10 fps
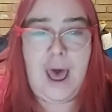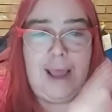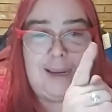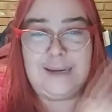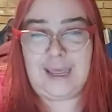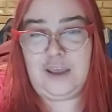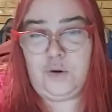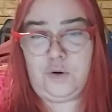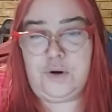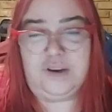I can get you.
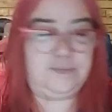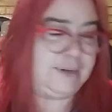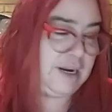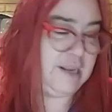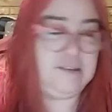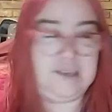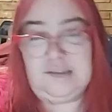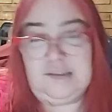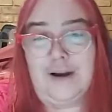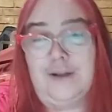You can expect at least
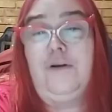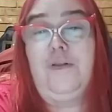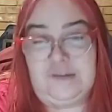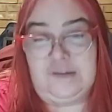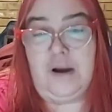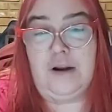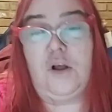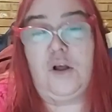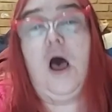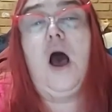this article, this
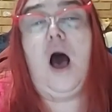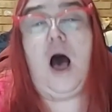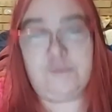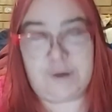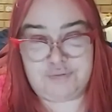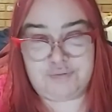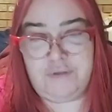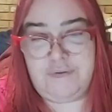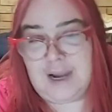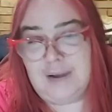article. I'll write a
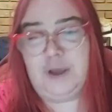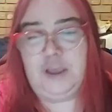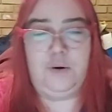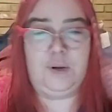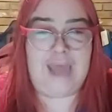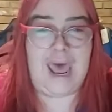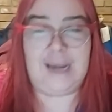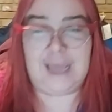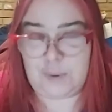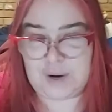profile about you in
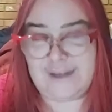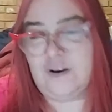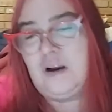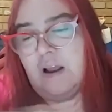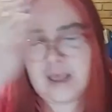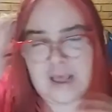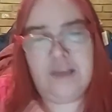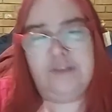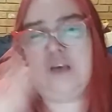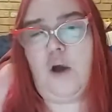LA, whatever.
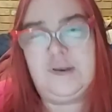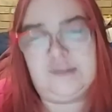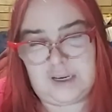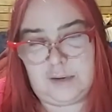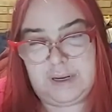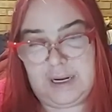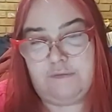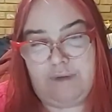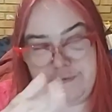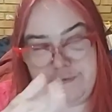There's always going to be, like,
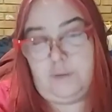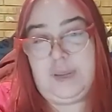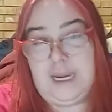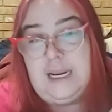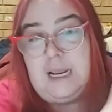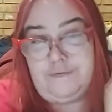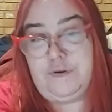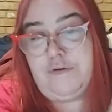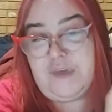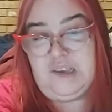right from the beginning, a
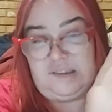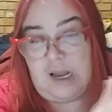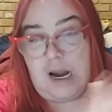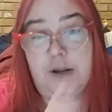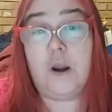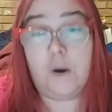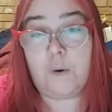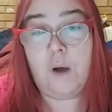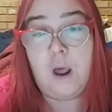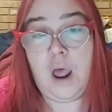few things that I
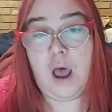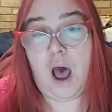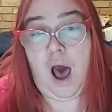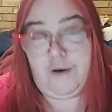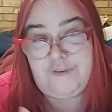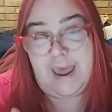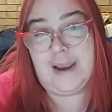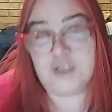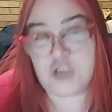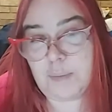know
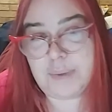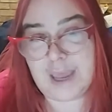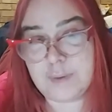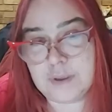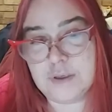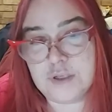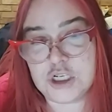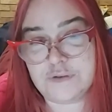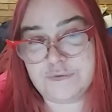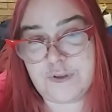offhand I'll be able to
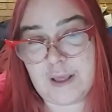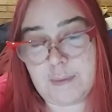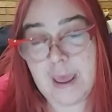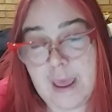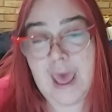do for them.